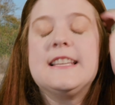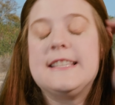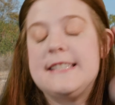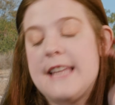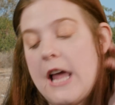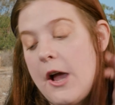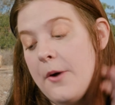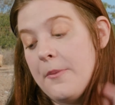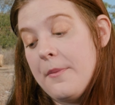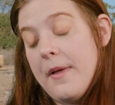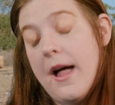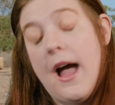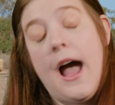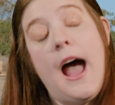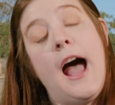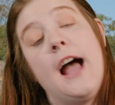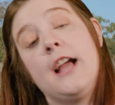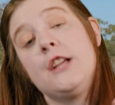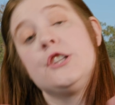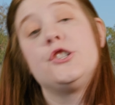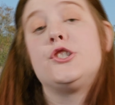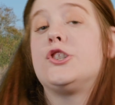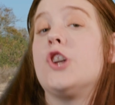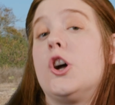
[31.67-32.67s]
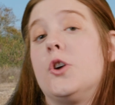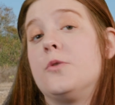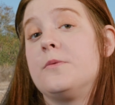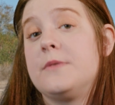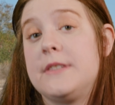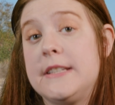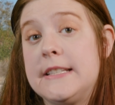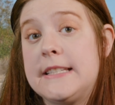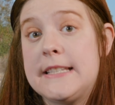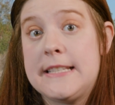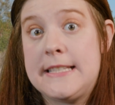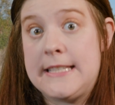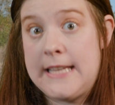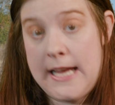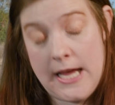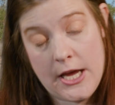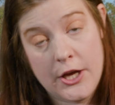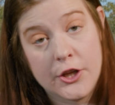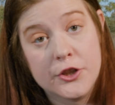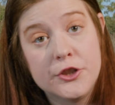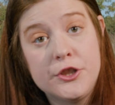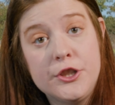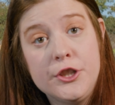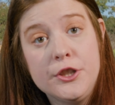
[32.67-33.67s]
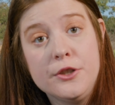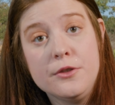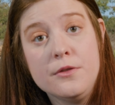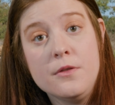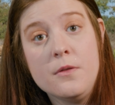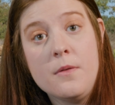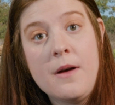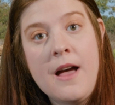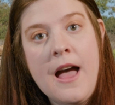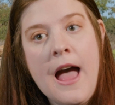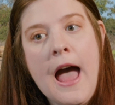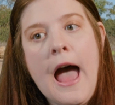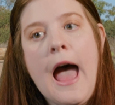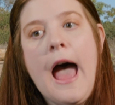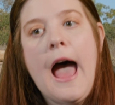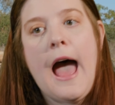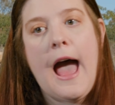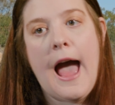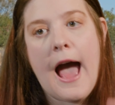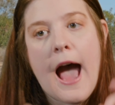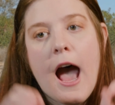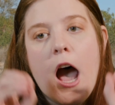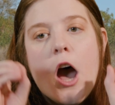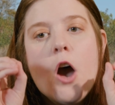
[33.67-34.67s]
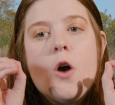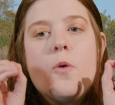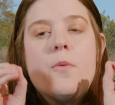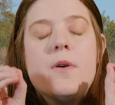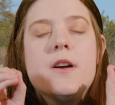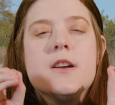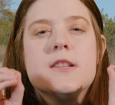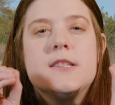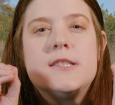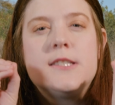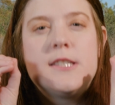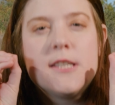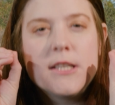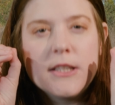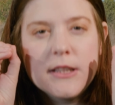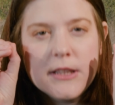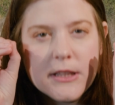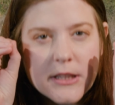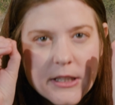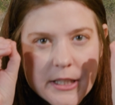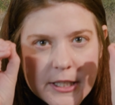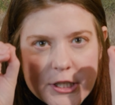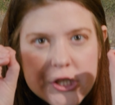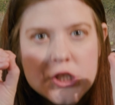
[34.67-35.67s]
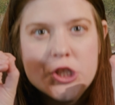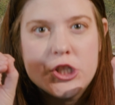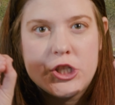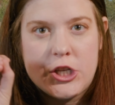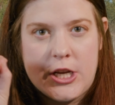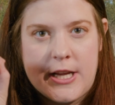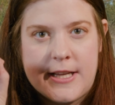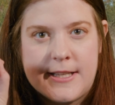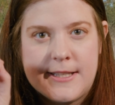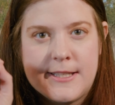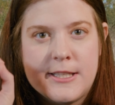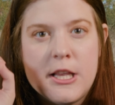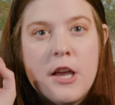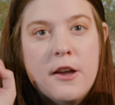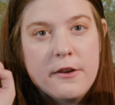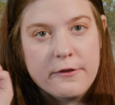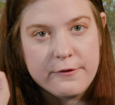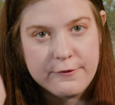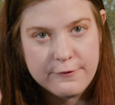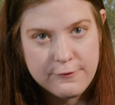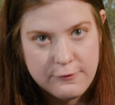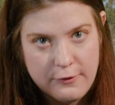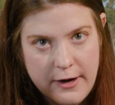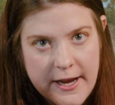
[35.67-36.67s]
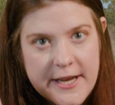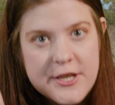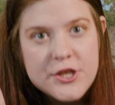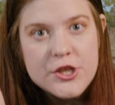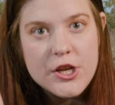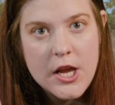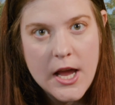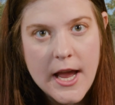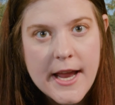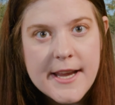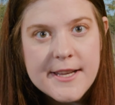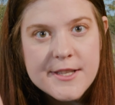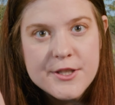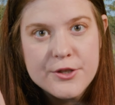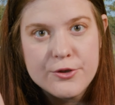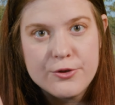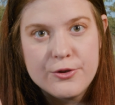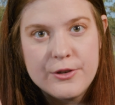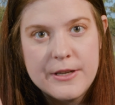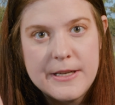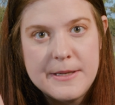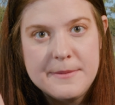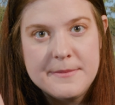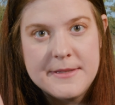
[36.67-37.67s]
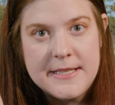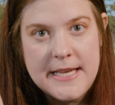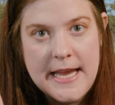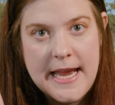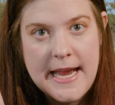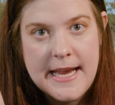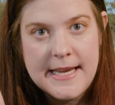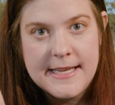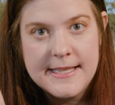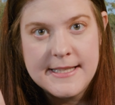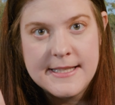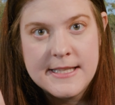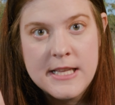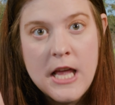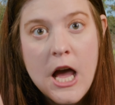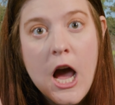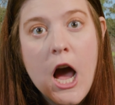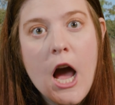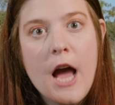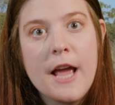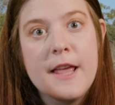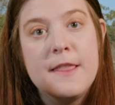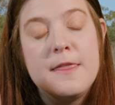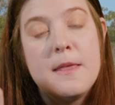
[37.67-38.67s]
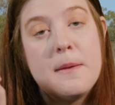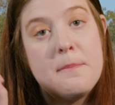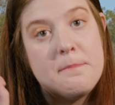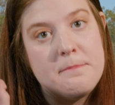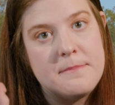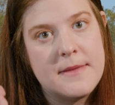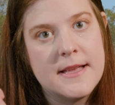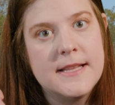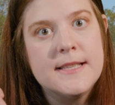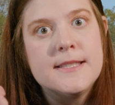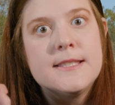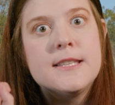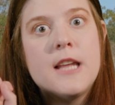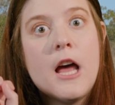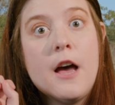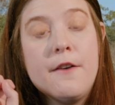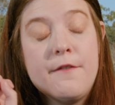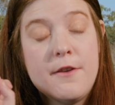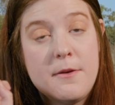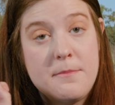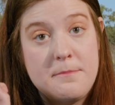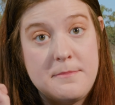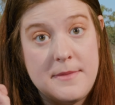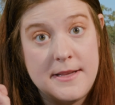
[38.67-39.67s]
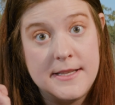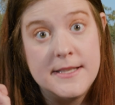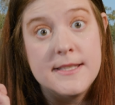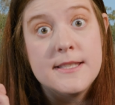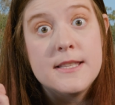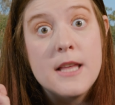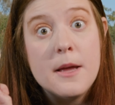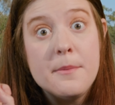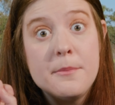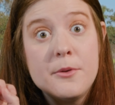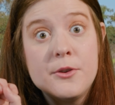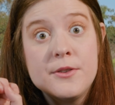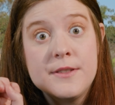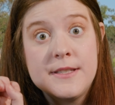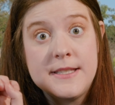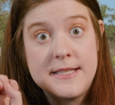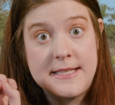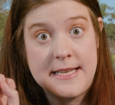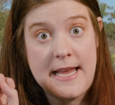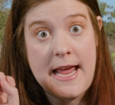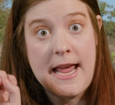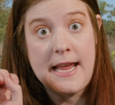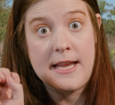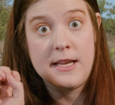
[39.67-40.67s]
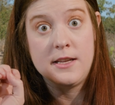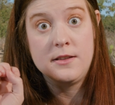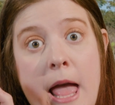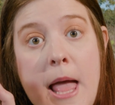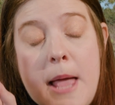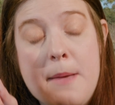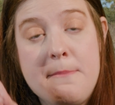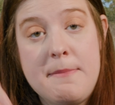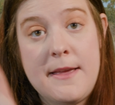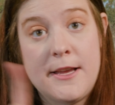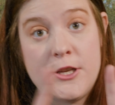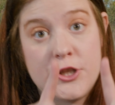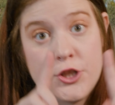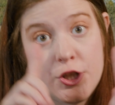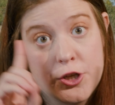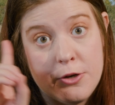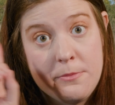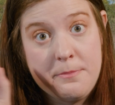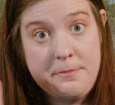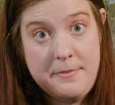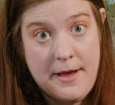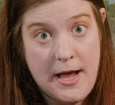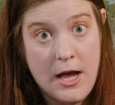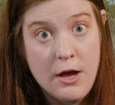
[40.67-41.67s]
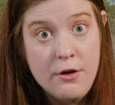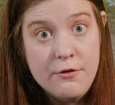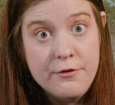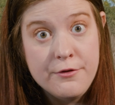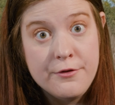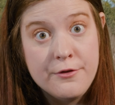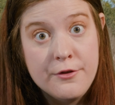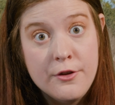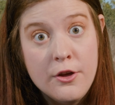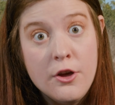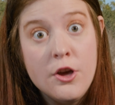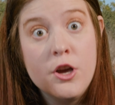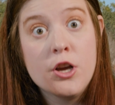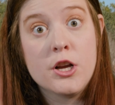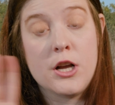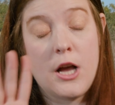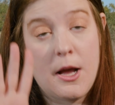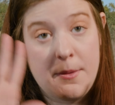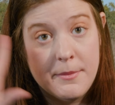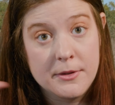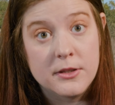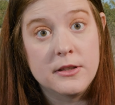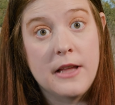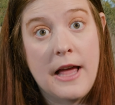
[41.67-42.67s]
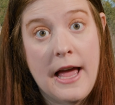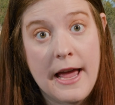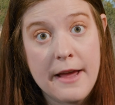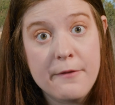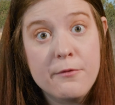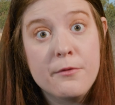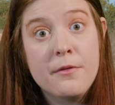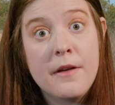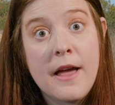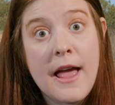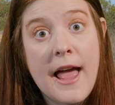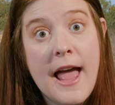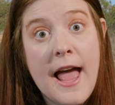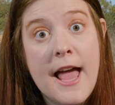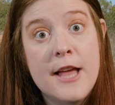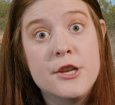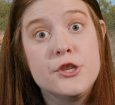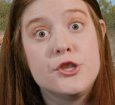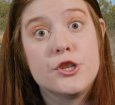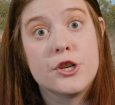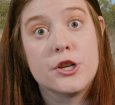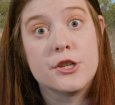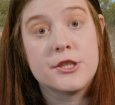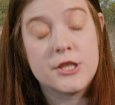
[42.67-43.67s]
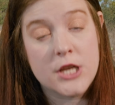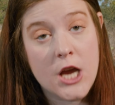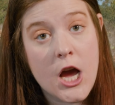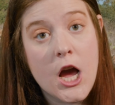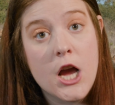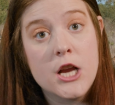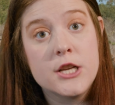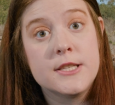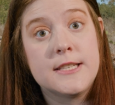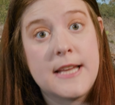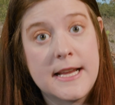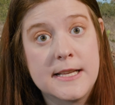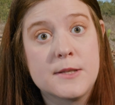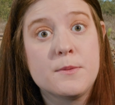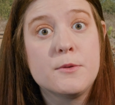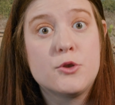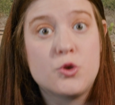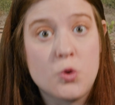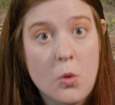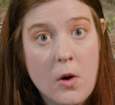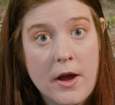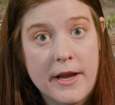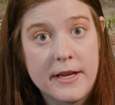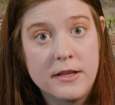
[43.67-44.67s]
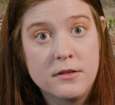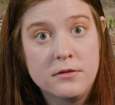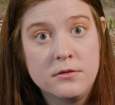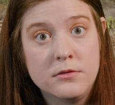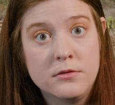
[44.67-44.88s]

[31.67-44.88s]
Now, I don't need to tell you how delicious fresh ice cream tastes in the midst of a midsummer's day. It makes your mouth come alive and your tongue dance with joy.